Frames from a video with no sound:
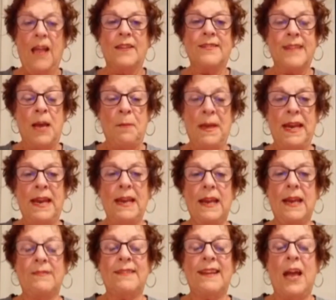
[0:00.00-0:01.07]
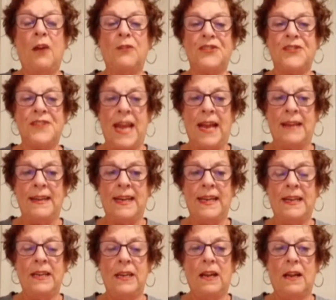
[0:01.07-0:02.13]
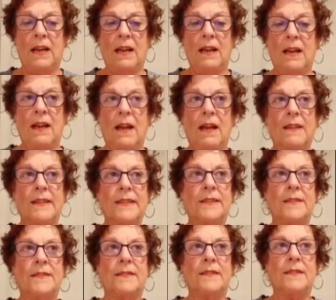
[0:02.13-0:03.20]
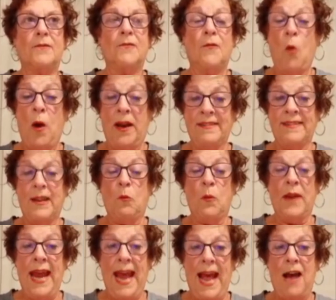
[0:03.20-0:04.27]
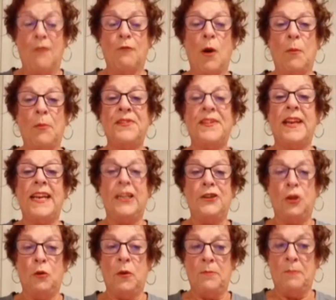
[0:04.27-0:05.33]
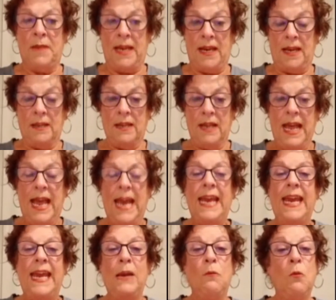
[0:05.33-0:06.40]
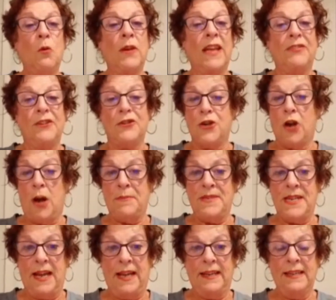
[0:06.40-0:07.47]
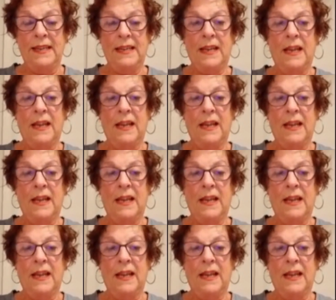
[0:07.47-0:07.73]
Semi is an outstanding voice that we have representing you and me. He will get the job done.